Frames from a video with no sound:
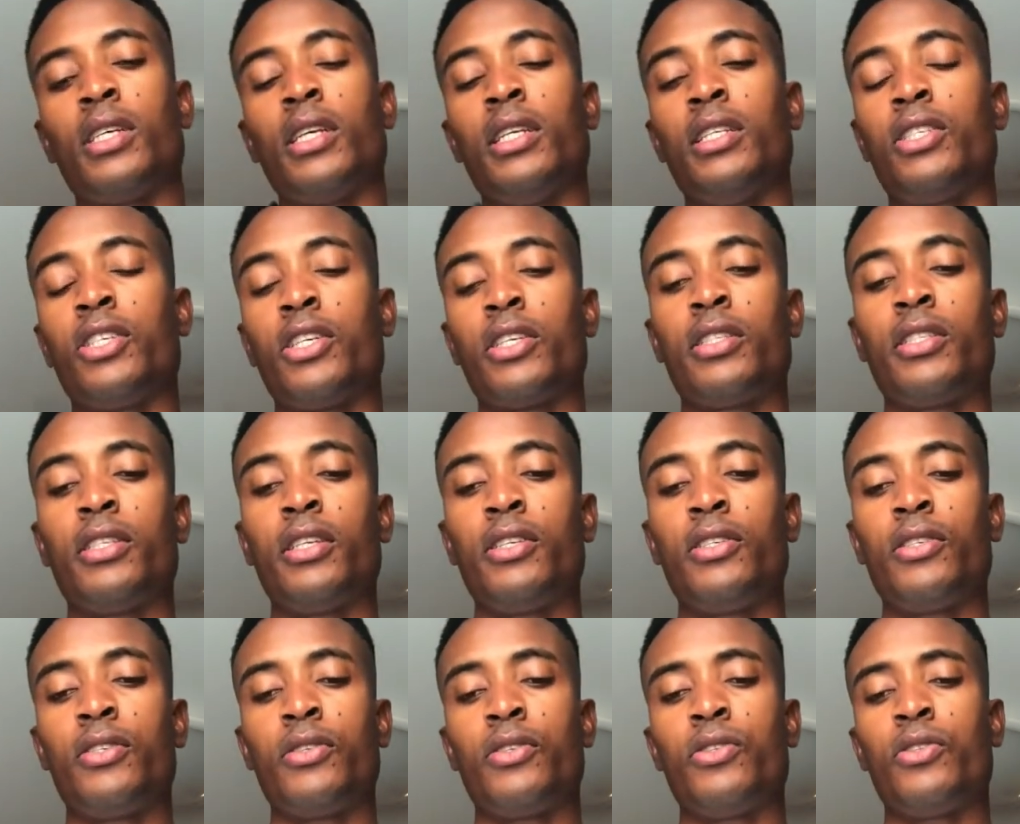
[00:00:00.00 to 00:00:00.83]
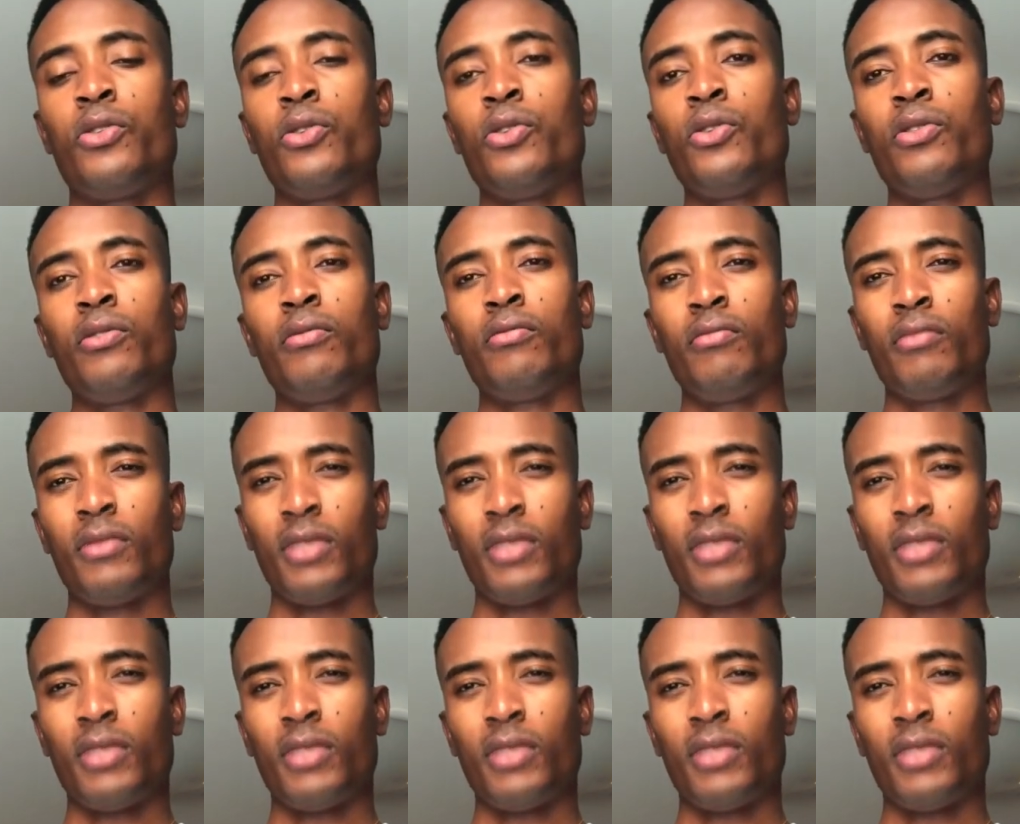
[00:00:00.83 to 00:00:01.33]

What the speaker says: adjust this to suit.